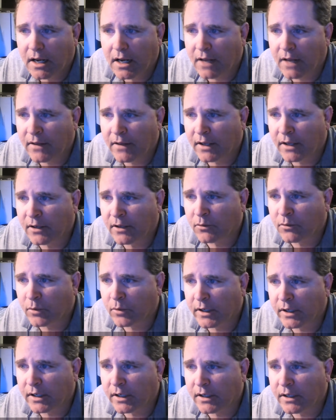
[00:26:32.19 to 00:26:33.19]
and
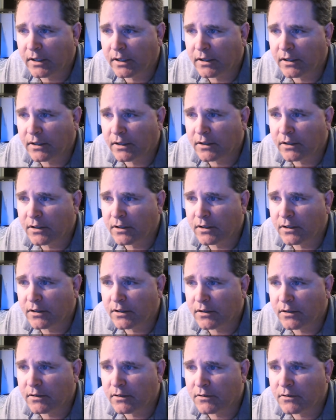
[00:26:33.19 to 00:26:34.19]

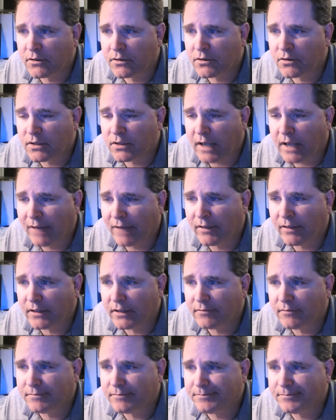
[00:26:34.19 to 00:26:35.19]
then we save
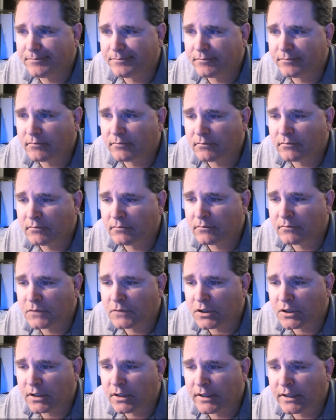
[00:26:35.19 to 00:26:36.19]

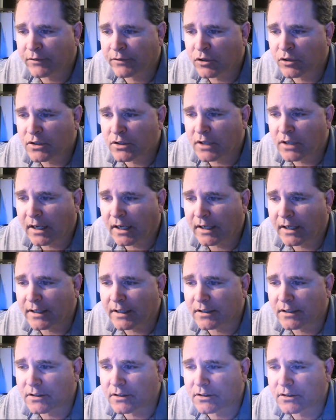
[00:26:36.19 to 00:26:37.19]
it to the different size.